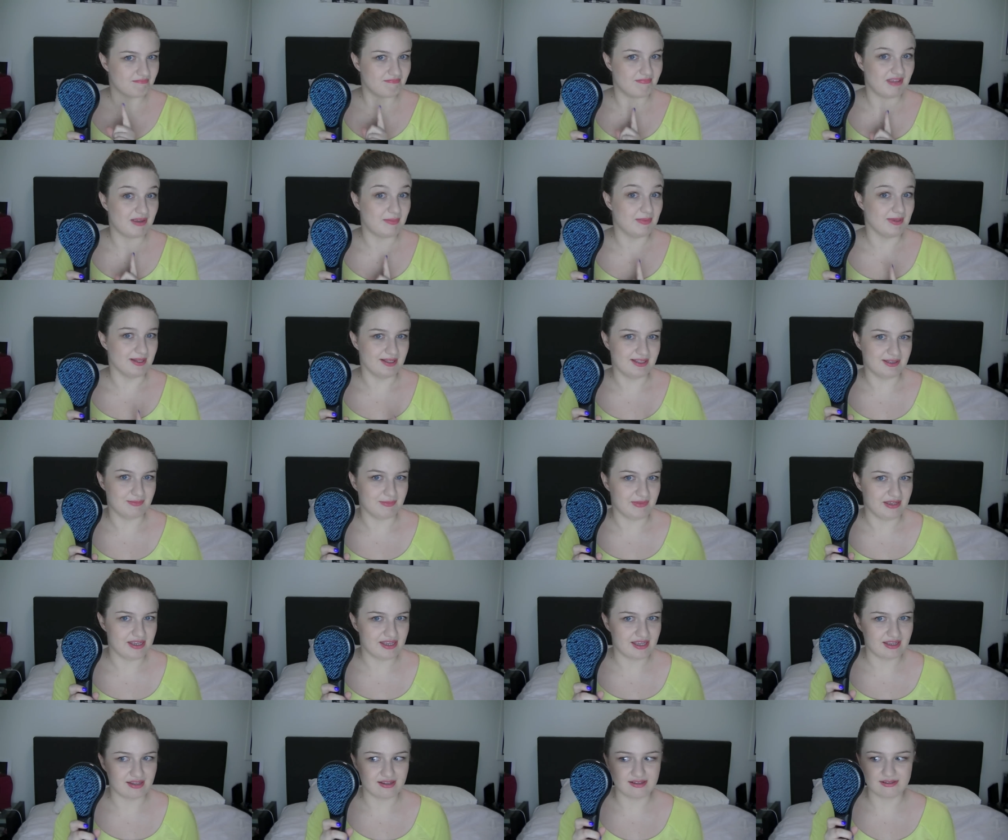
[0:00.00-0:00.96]
Maybe it's
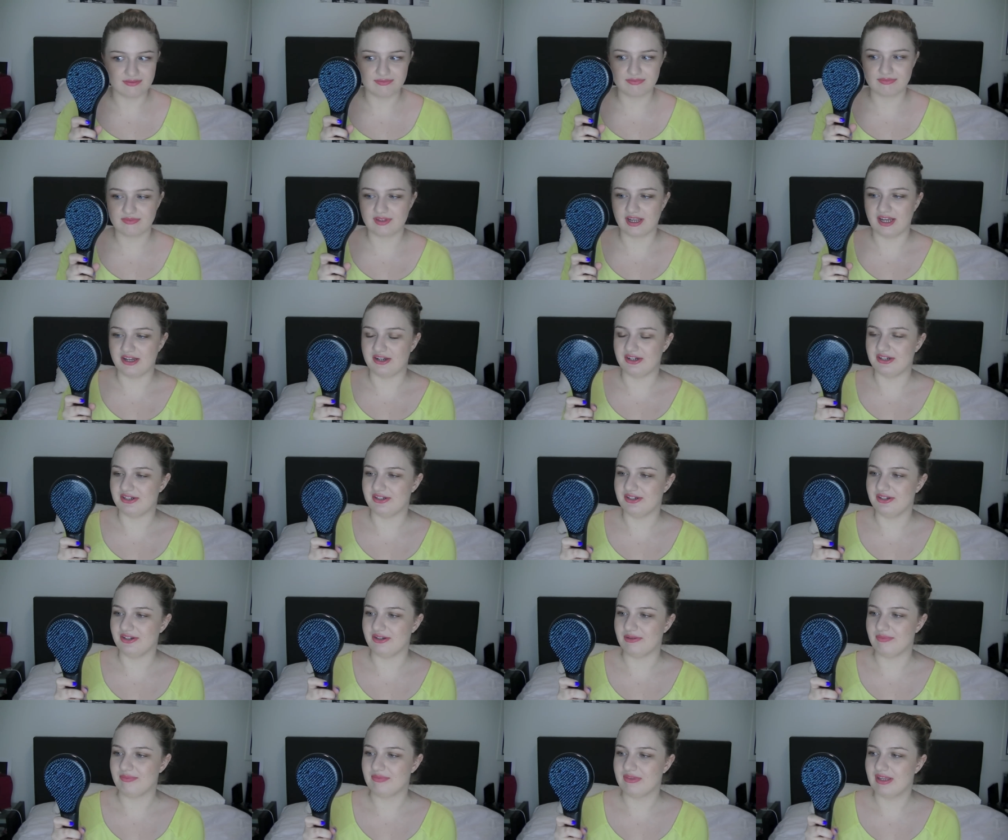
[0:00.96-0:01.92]
Mikkel. I don't
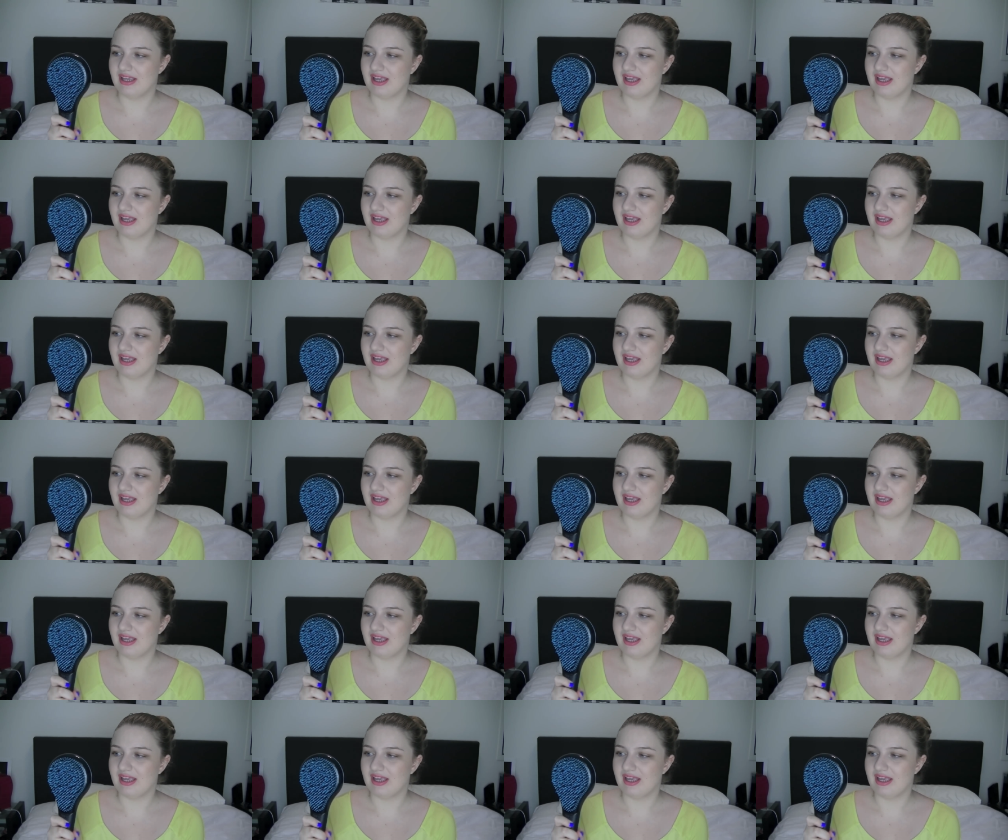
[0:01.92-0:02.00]
know.